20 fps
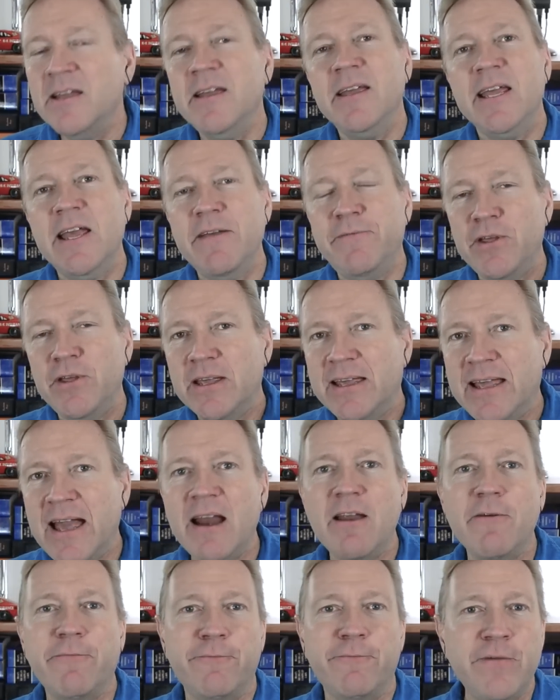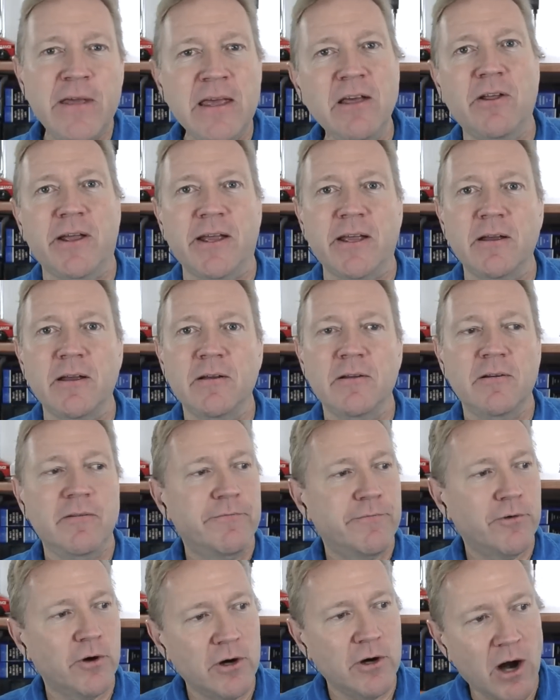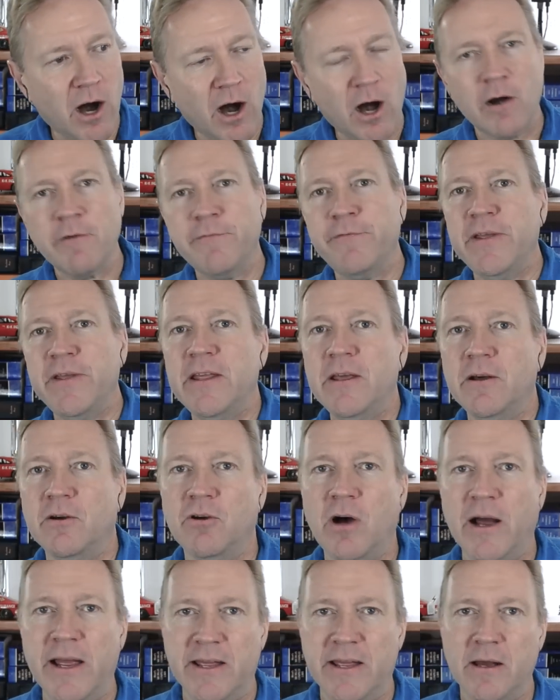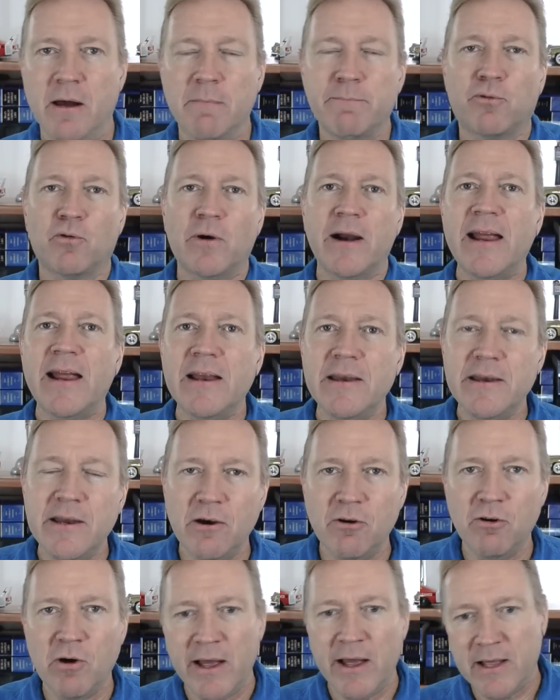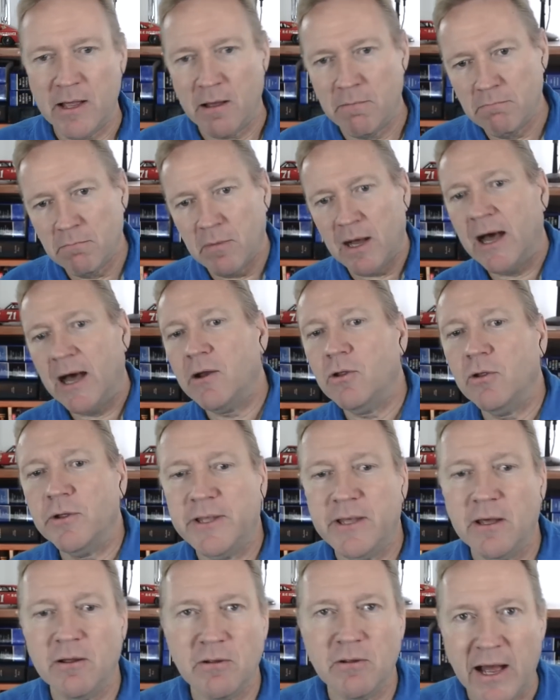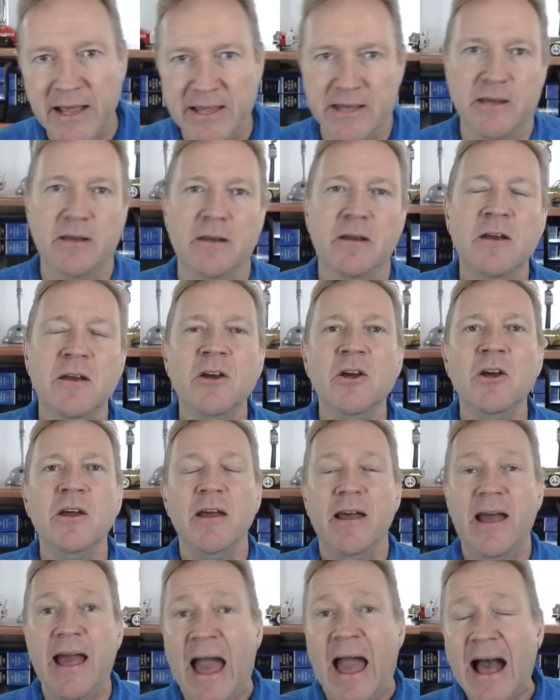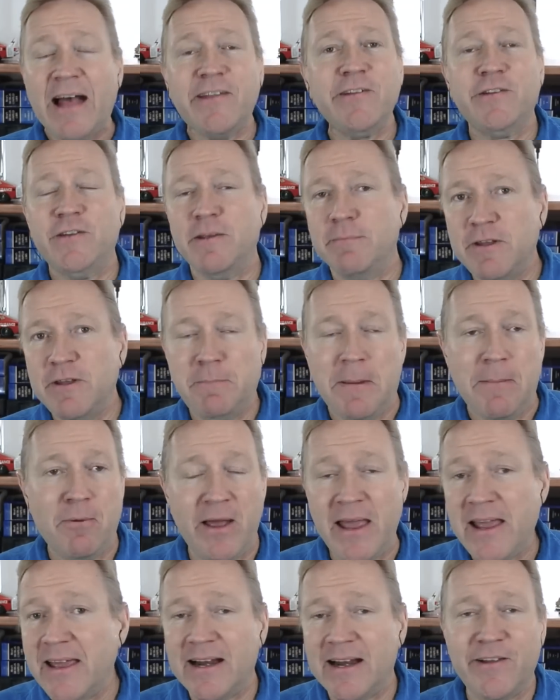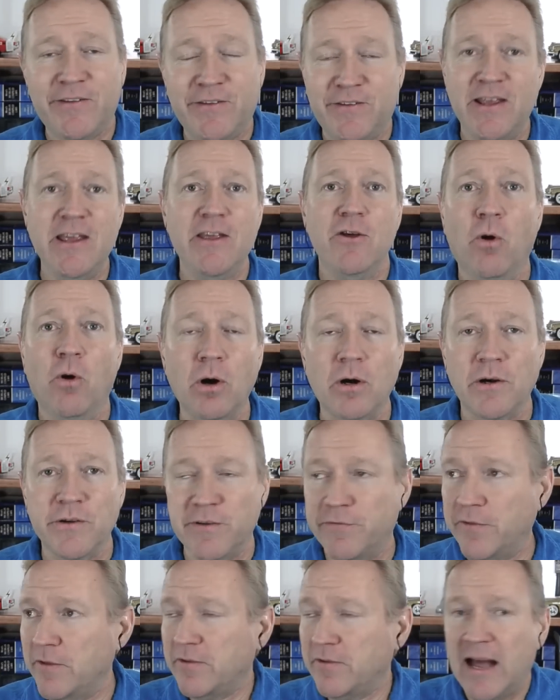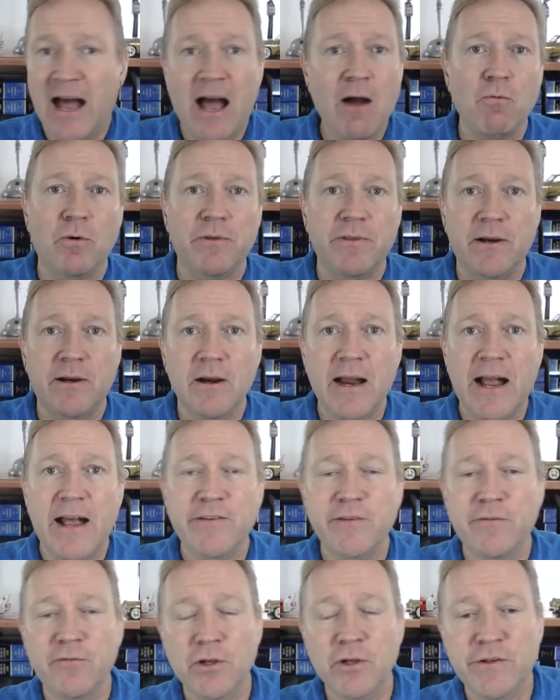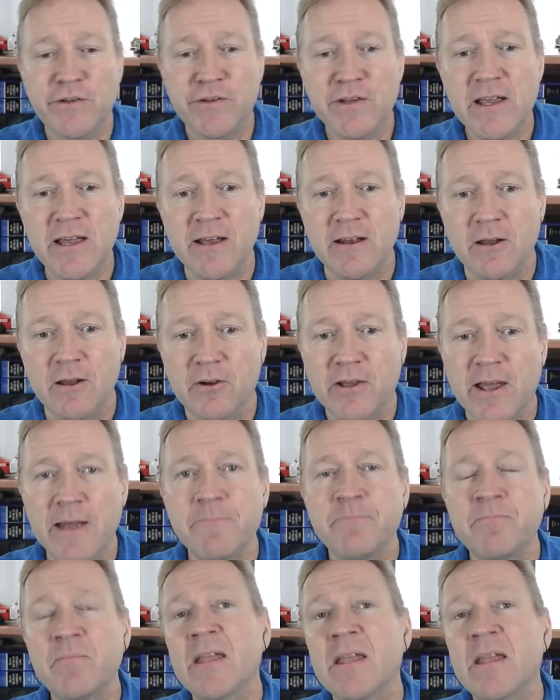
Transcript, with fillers: if you get a feeling for an RV you like, a brand you like, a model you like, ask some of these people, hey, can I see yours? If they've got one there, ask if you can see it, okay?